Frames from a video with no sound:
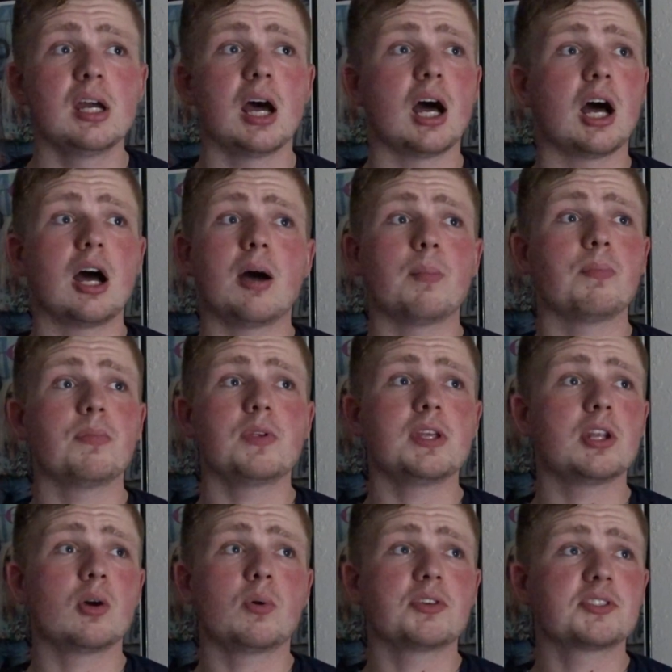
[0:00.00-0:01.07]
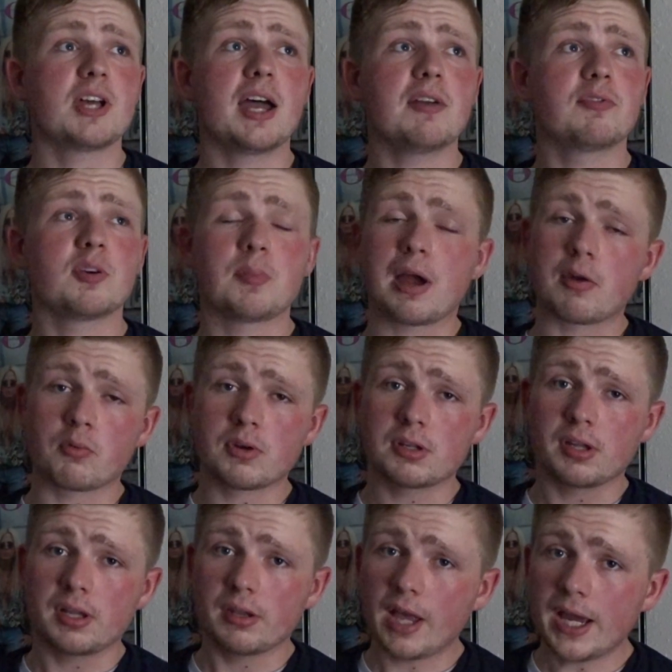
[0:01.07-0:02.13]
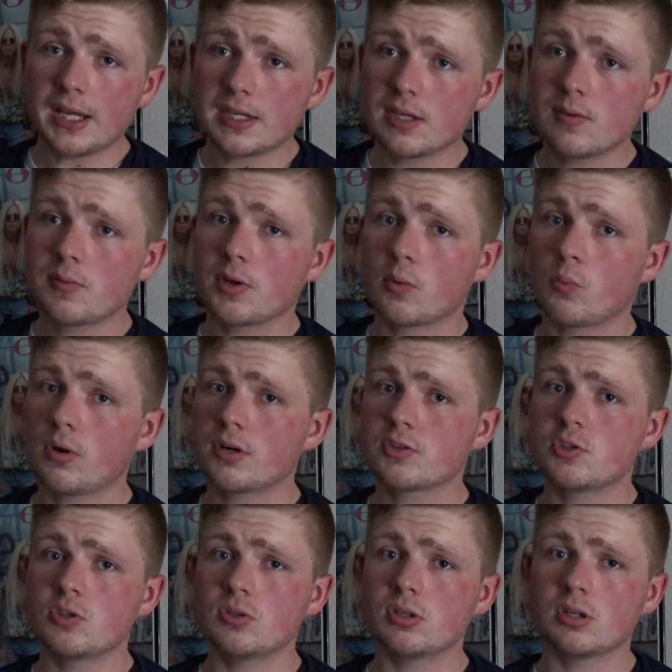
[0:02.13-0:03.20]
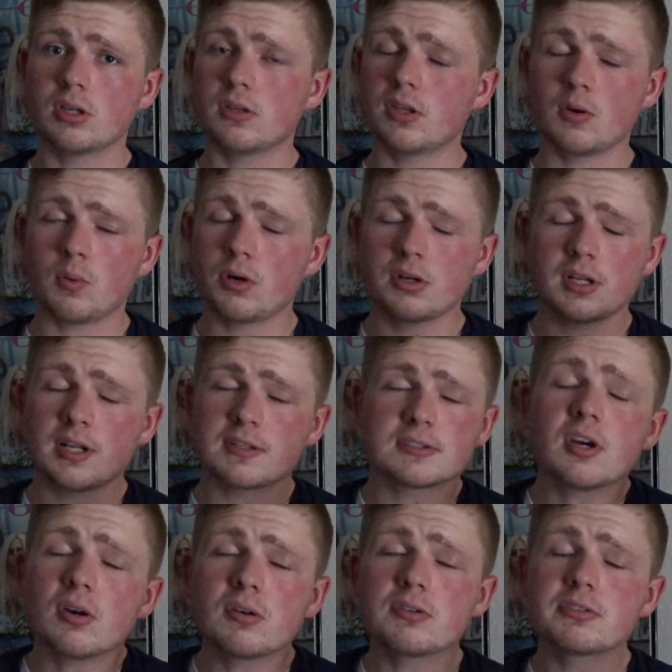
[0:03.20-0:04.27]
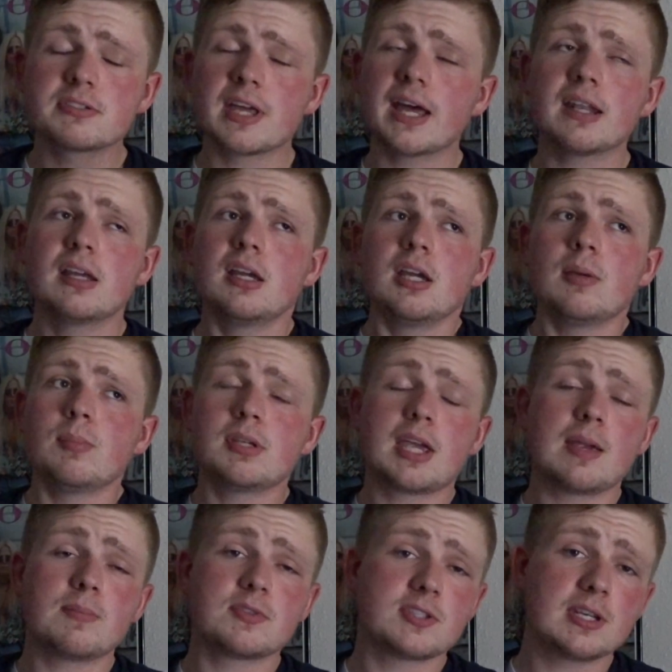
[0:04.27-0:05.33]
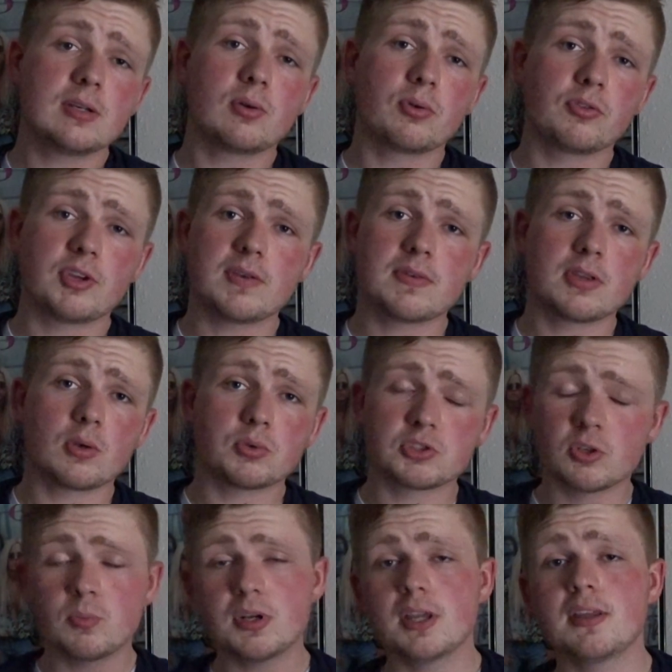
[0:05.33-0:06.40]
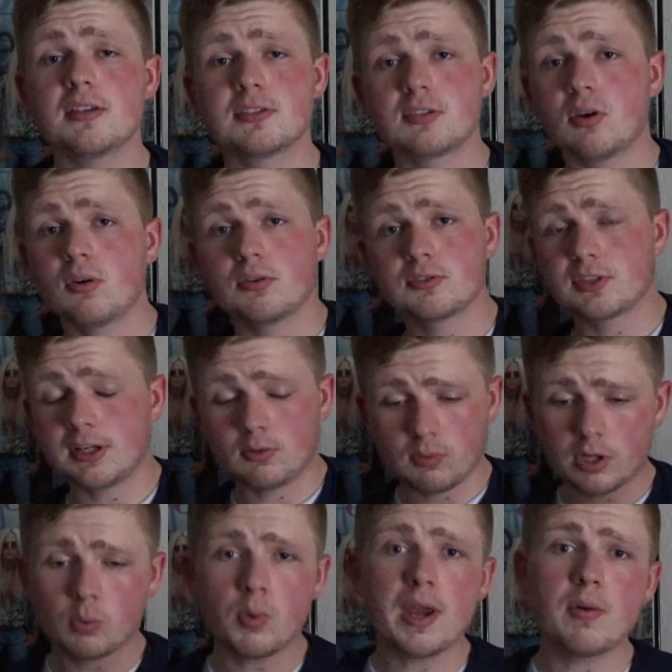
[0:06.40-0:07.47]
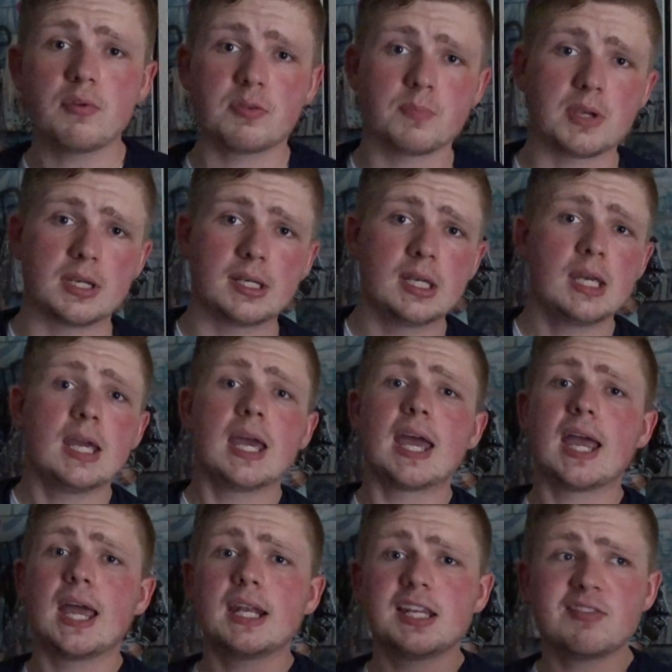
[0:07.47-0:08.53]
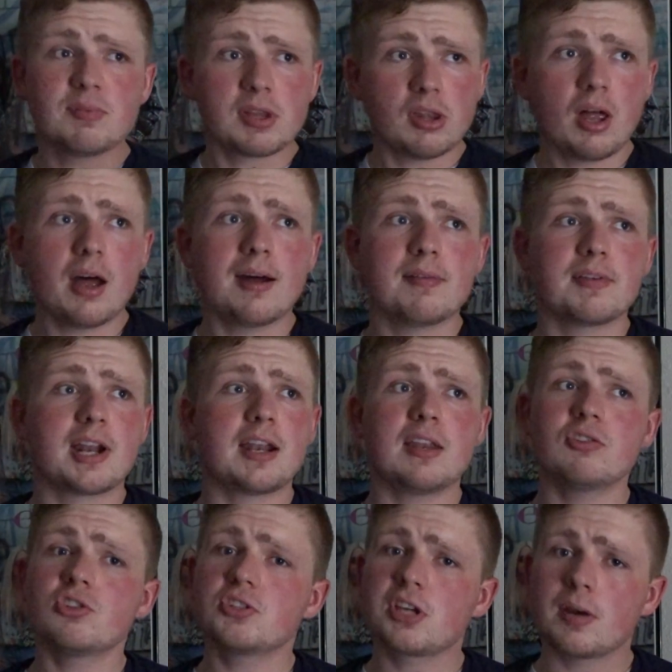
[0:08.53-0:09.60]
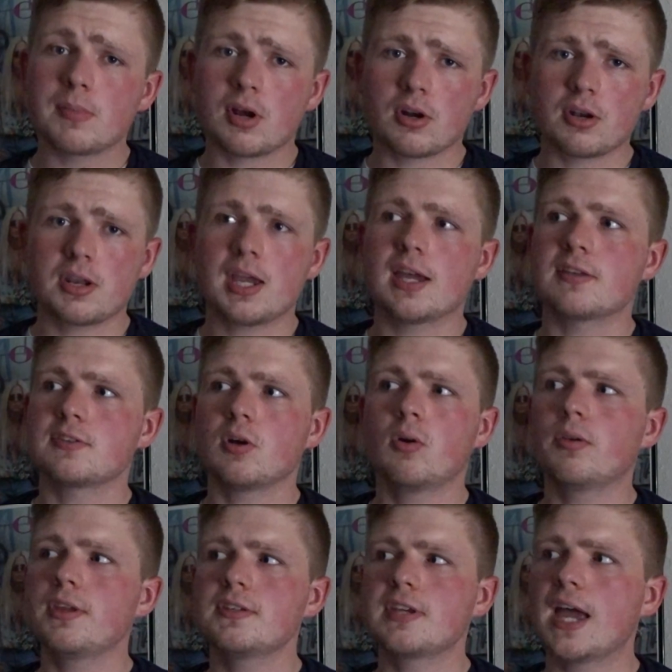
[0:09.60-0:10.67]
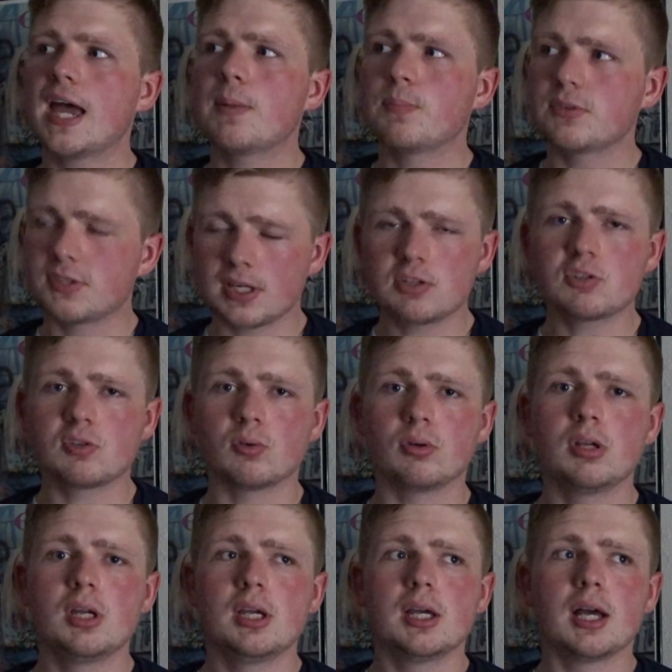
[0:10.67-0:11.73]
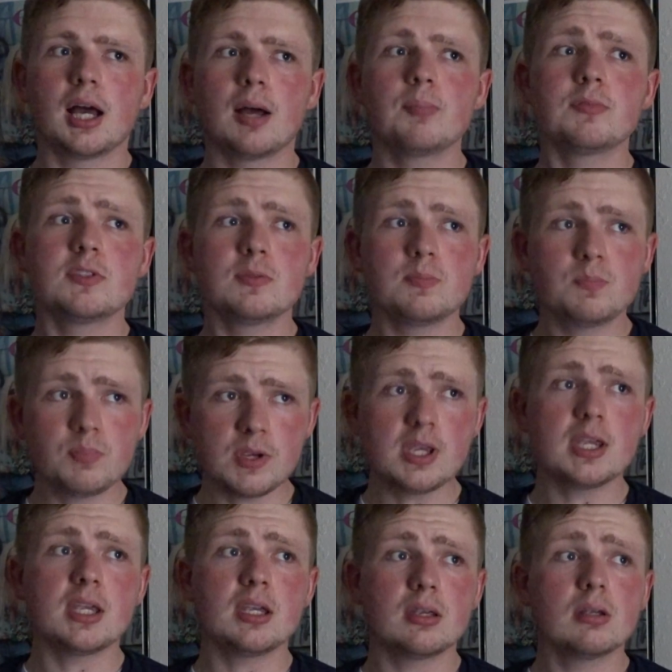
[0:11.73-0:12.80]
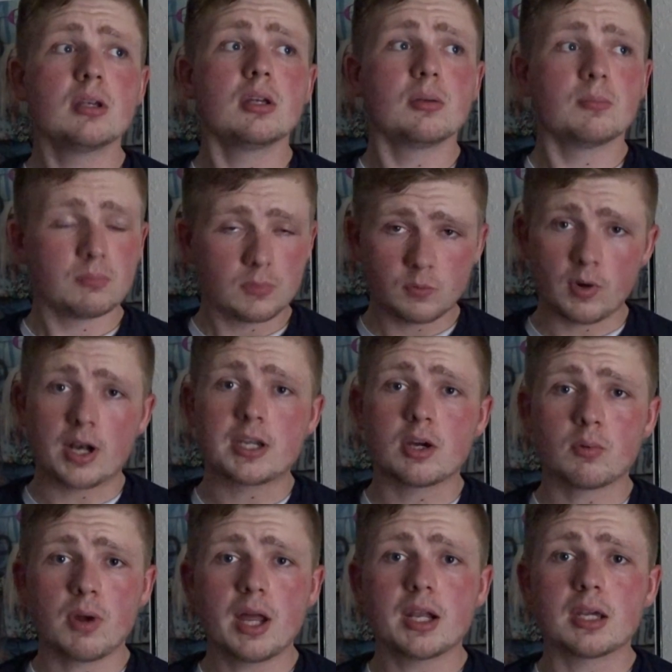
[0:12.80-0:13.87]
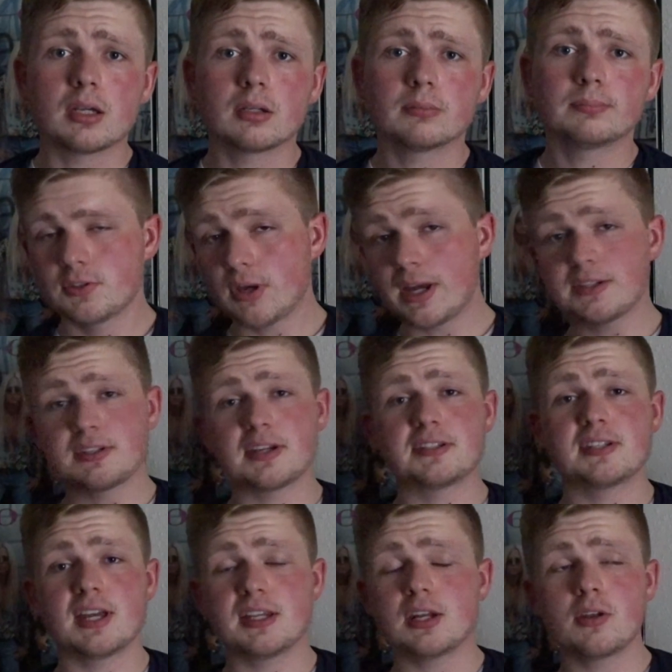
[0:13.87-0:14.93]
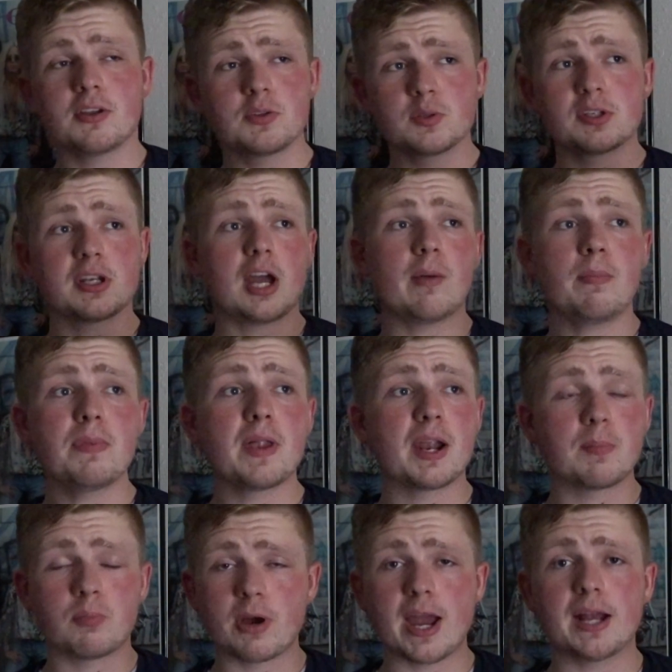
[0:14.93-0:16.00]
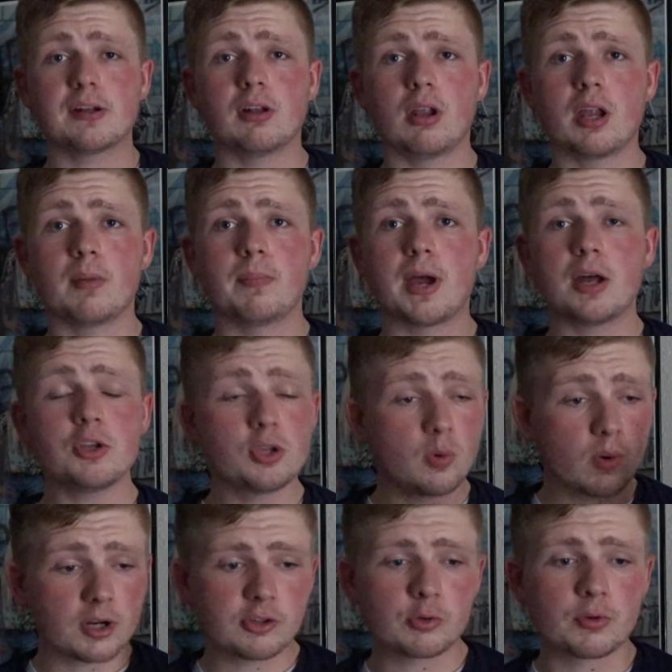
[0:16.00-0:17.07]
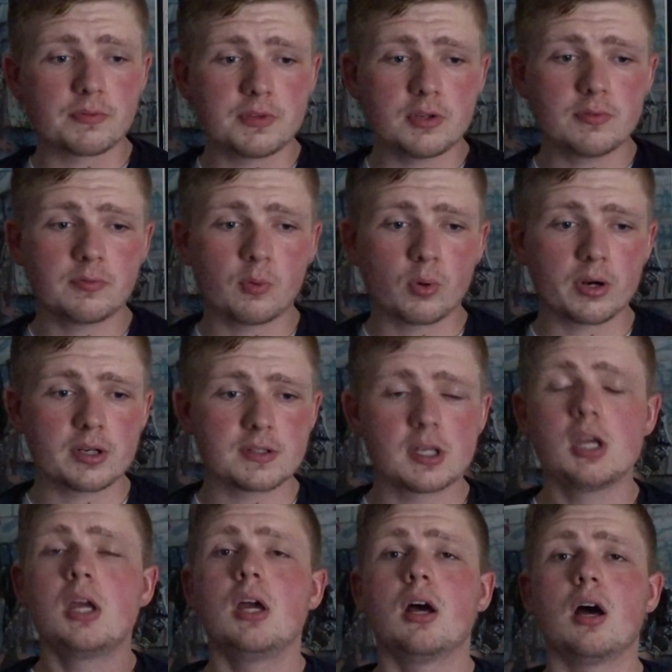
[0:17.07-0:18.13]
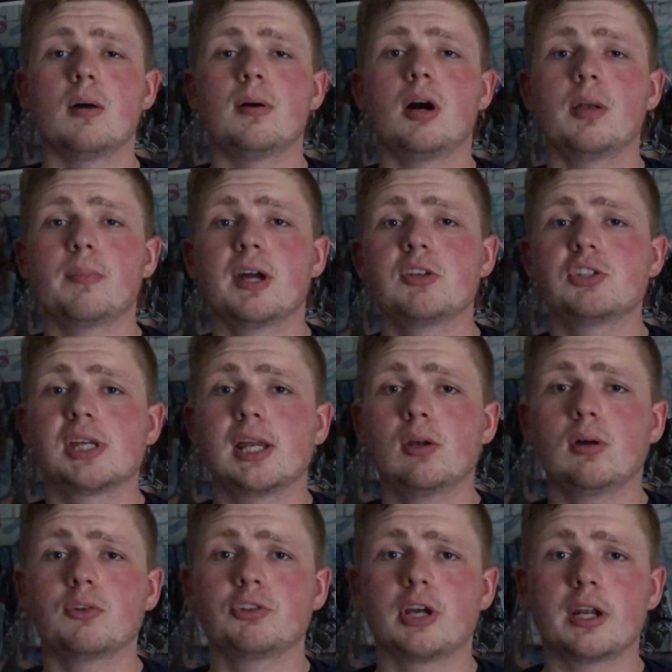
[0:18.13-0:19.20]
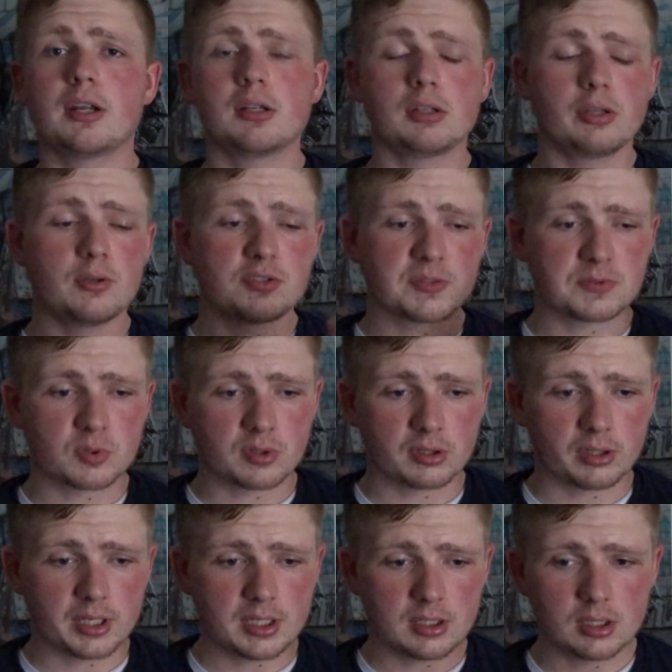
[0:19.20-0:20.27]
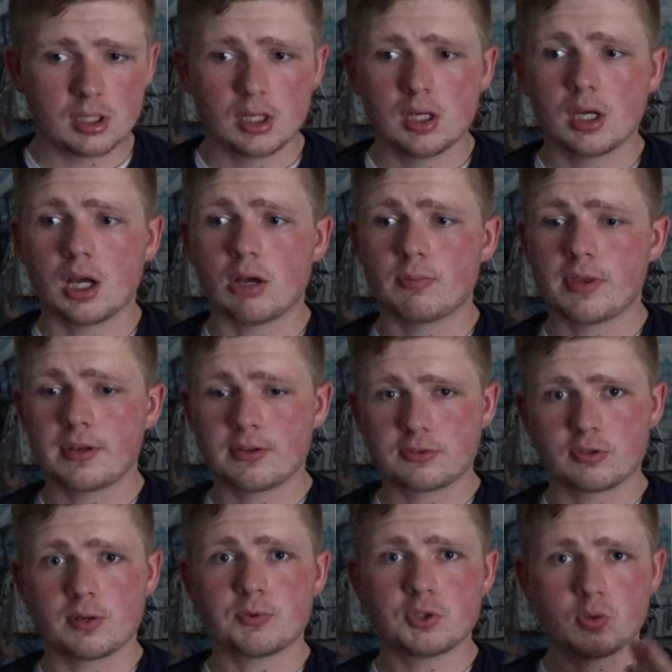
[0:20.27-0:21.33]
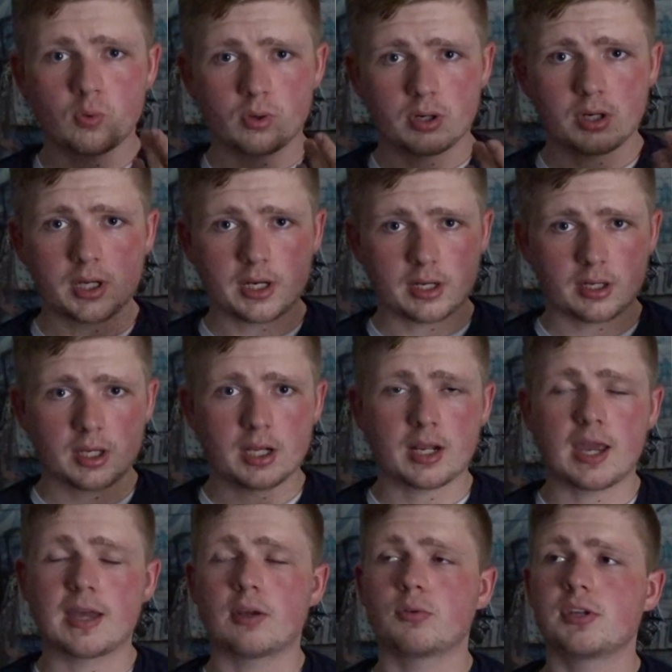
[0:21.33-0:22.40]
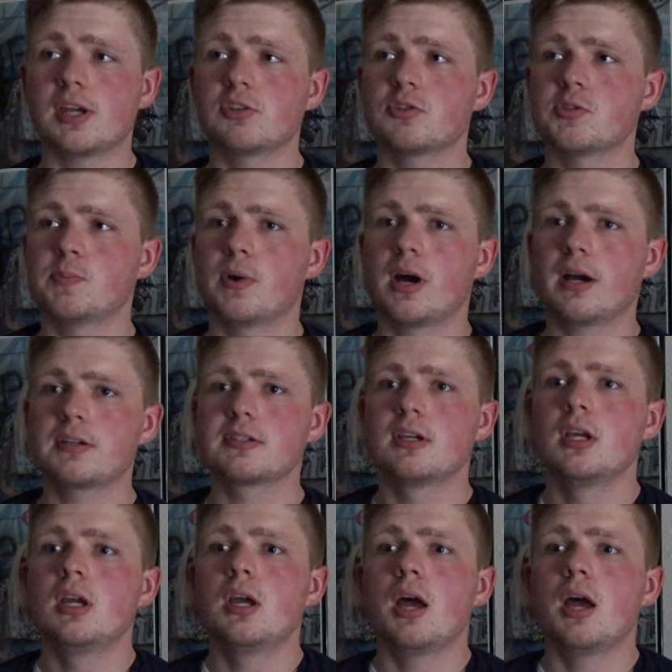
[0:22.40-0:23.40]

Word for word: Um, you know, aside from "I Really Like You," there weren't too, uh, there weren't any songs that became singles. Even though so many of these songs, like "Run Away with Me" and "Give Me Love," and "I Didn't Just Come Here to Dance," all these had potential um, to be radio ready. So as I said, you know, this was an album that I bragged a lot about. You can watch the review for it uh, on my channel. I'll try to include some sort of link um, in the description or in, a, in an annotations box.